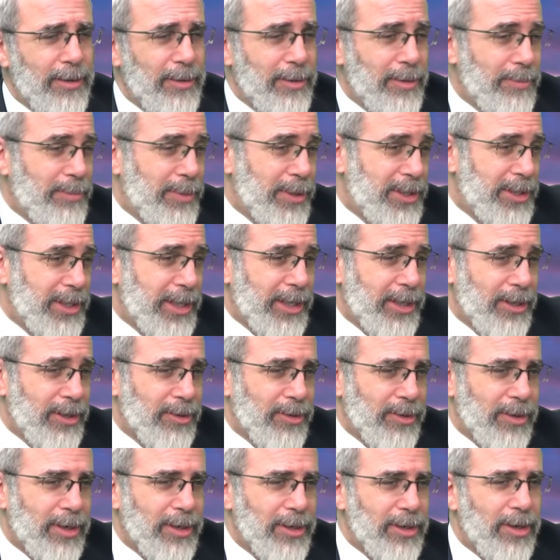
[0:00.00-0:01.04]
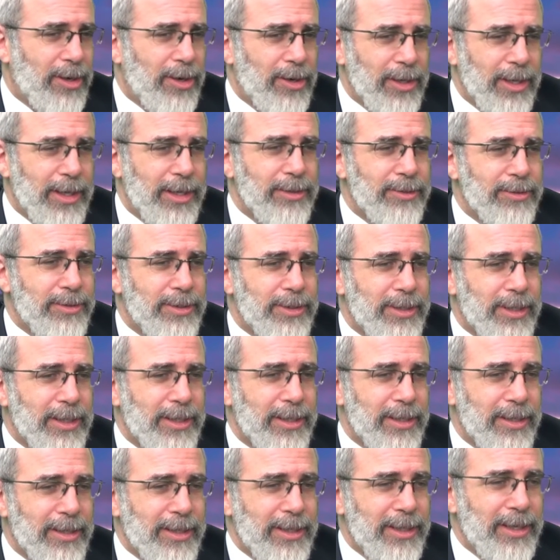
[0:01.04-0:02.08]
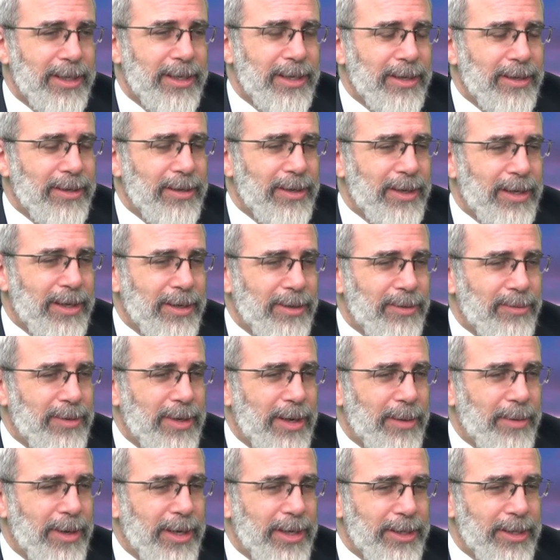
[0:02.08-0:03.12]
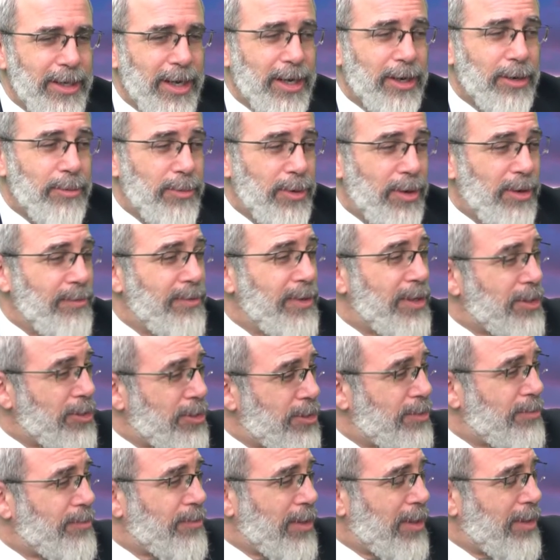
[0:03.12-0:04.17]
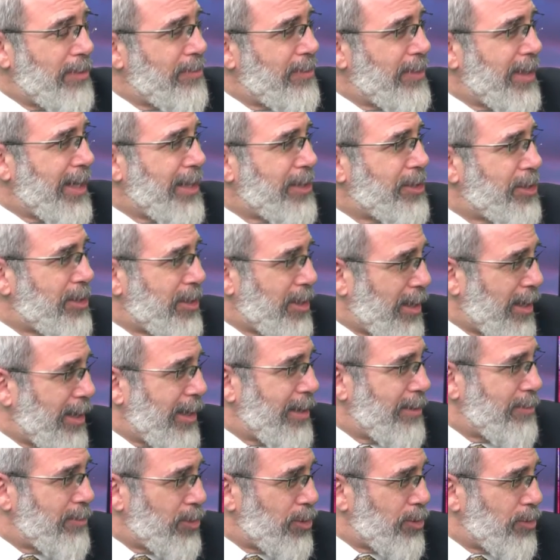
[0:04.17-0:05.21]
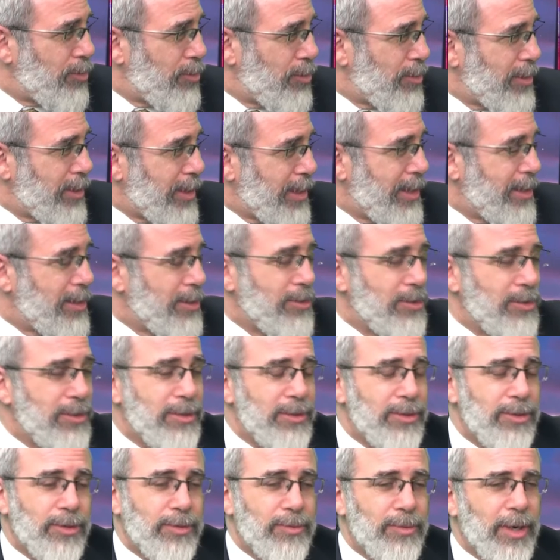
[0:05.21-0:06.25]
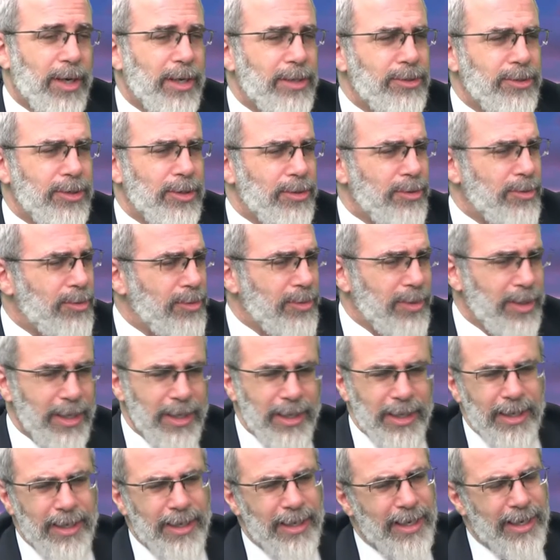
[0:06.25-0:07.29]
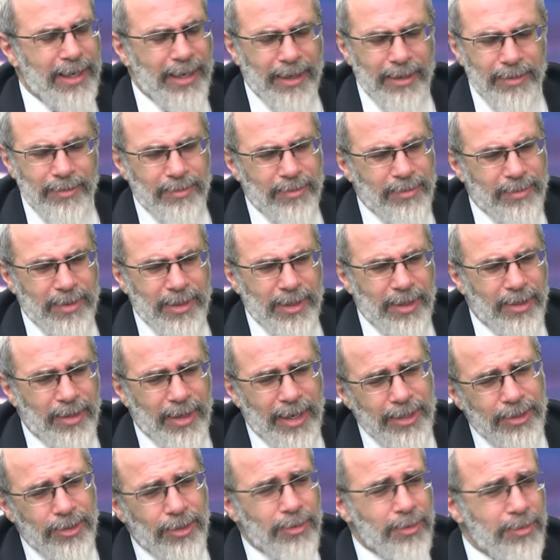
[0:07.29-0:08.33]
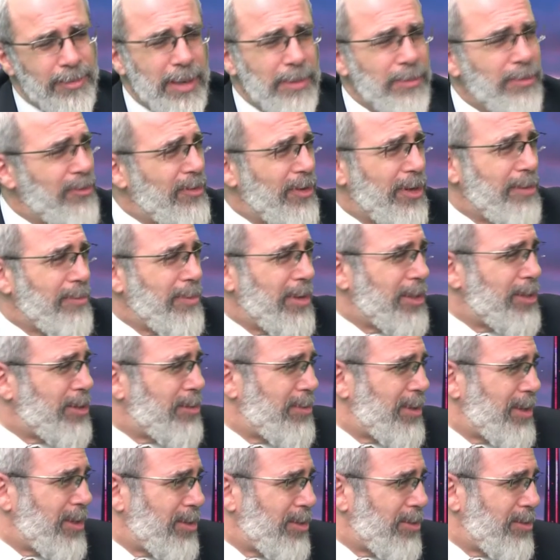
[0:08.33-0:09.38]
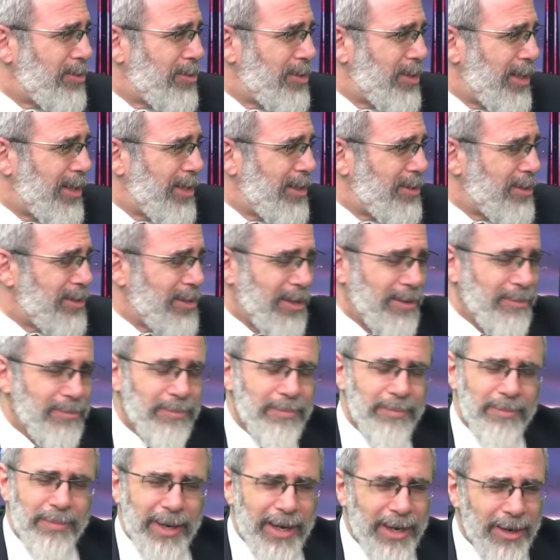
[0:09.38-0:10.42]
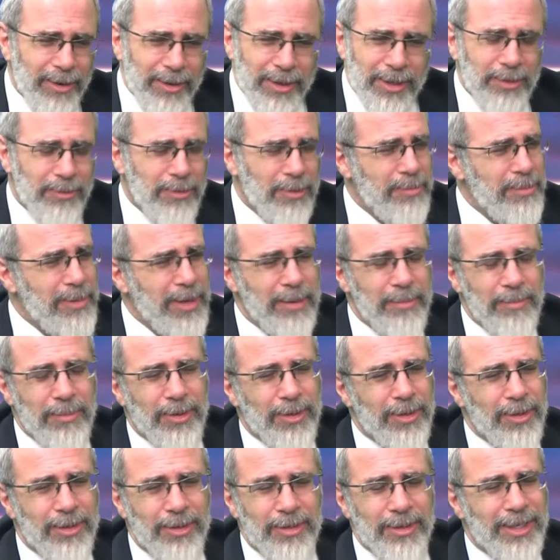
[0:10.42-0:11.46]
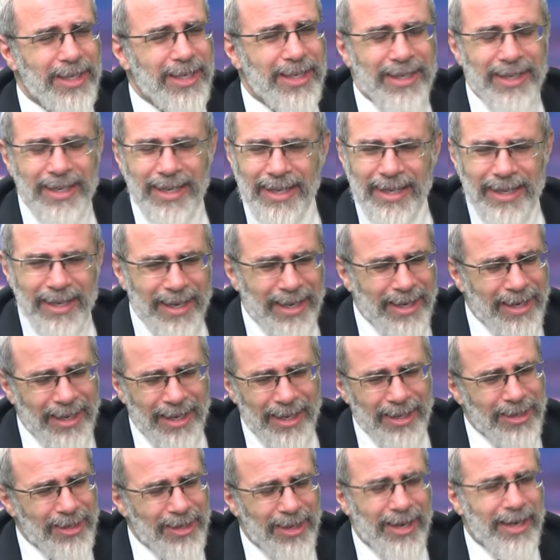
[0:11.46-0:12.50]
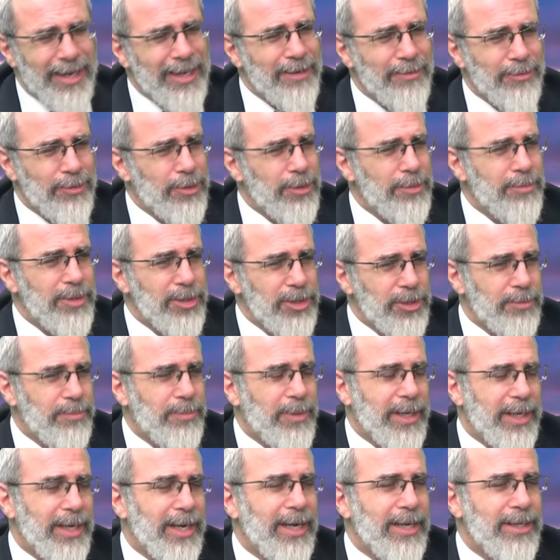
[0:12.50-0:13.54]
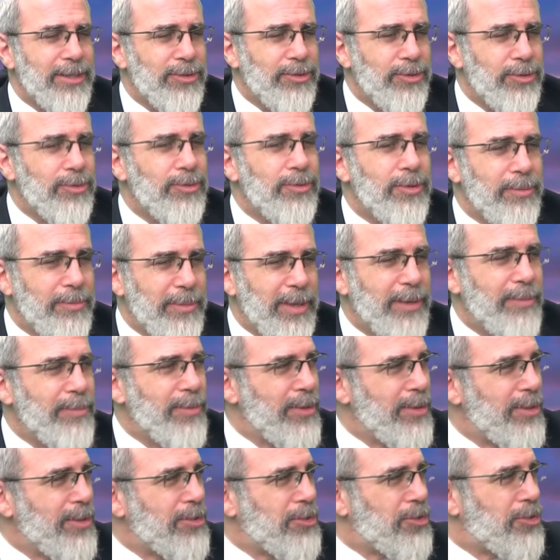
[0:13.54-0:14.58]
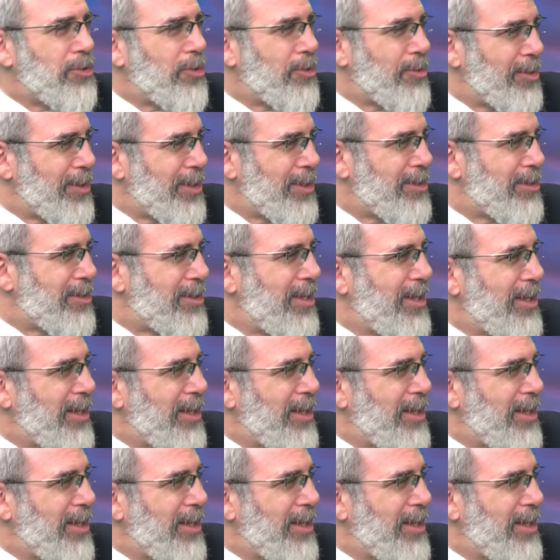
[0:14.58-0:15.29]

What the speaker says: In particular, I'll call out Rabbi Yakubovitz from H. Chaim School in Toronto, who, I don't remember very much about those days. I barely remember learning a line of Chumash, but I do remember the stories,